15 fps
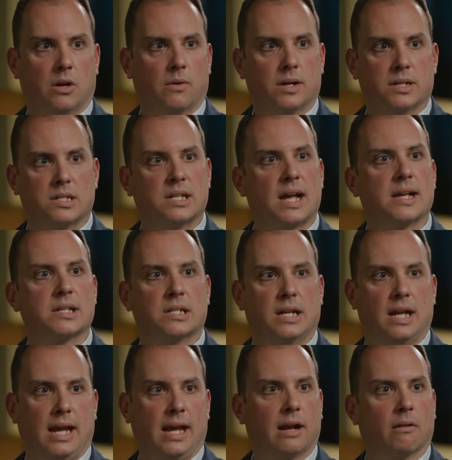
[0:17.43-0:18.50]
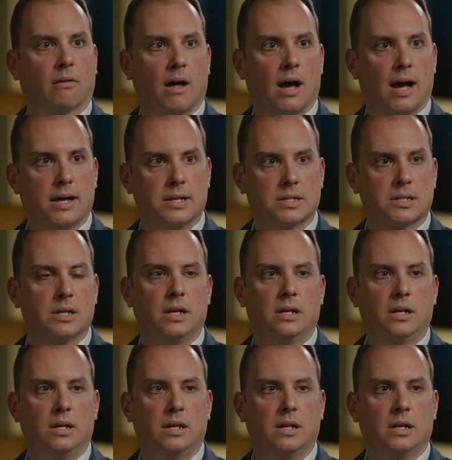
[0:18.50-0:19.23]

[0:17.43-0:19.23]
assess and analyze,